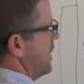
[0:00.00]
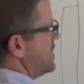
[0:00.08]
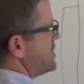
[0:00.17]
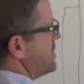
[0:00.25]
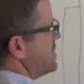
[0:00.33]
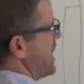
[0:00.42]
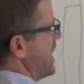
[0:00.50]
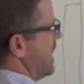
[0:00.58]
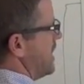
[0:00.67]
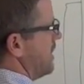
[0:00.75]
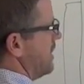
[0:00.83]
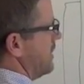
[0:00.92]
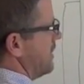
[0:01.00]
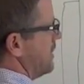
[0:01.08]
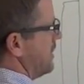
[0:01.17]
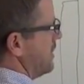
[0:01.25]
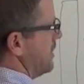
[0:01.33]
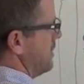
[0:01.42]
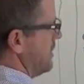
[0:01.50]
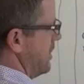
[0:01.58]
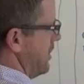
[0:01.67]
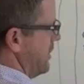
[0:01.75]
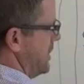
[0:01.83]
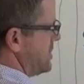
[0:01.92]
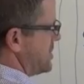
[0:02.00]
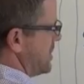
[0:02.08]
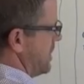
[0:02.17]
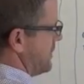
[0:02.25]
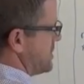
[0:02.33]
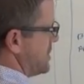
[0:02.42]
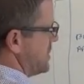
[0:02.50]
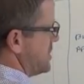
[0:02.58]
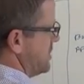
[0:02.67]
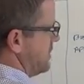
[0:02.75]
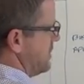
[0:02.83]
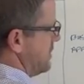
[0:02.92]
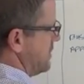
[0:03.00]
is to take these services